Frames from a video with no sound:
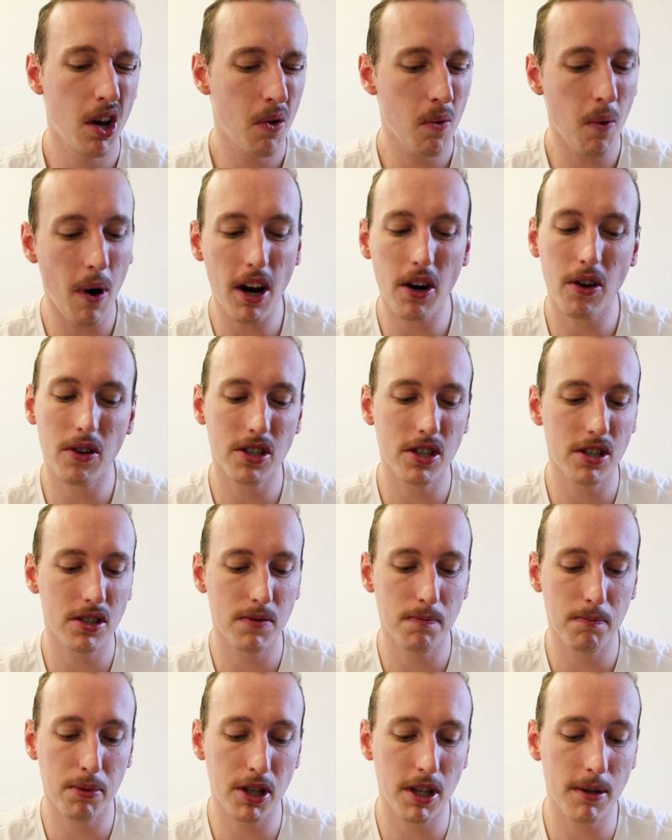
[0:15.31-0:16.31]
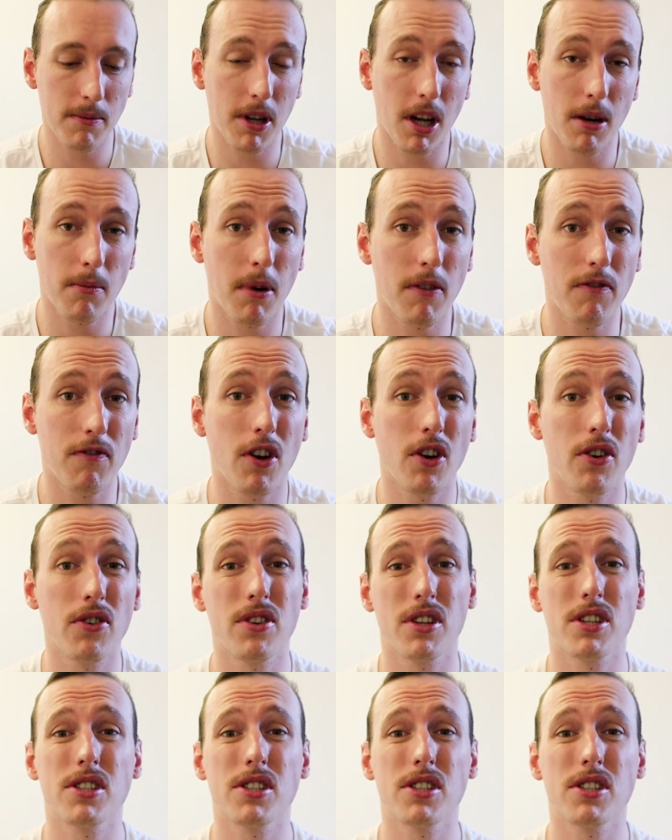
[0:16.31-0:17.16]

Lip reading: why not just put them down on my phone?